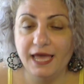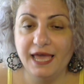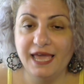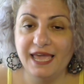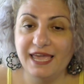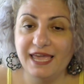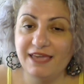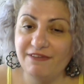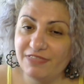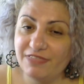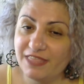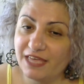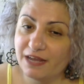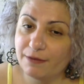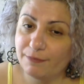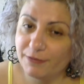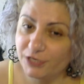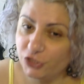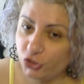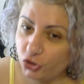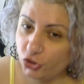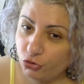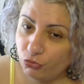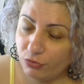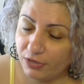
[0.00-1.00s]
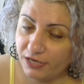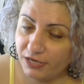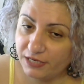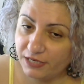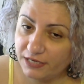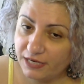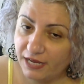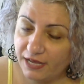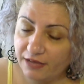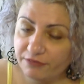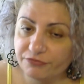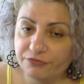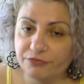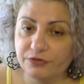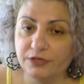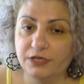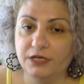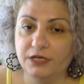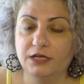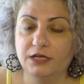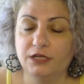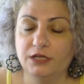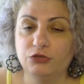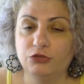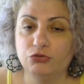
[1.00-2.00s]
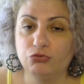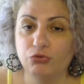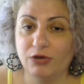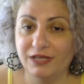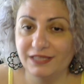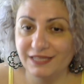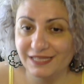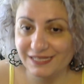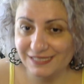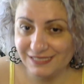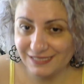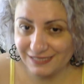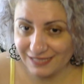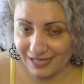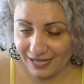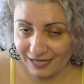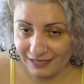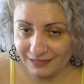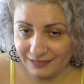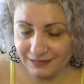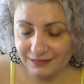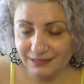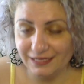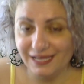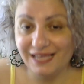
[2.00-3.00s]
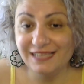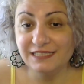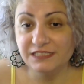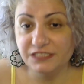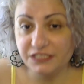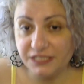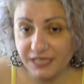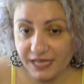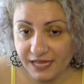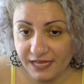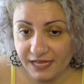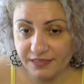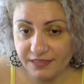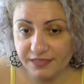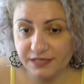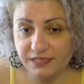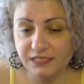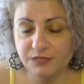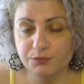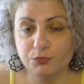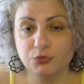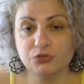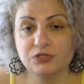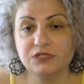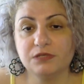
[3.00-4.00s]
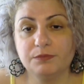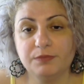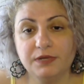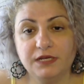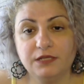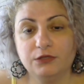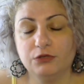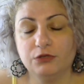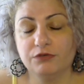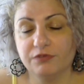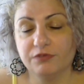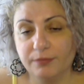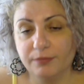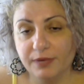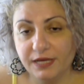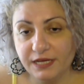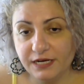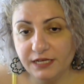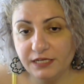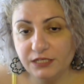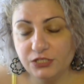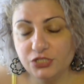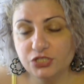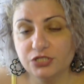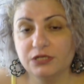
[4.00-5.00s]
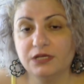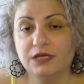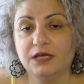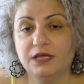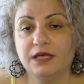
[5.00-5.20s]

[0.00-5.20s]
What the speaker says: if they are mature enough to understand and take the responsibility of a marriage,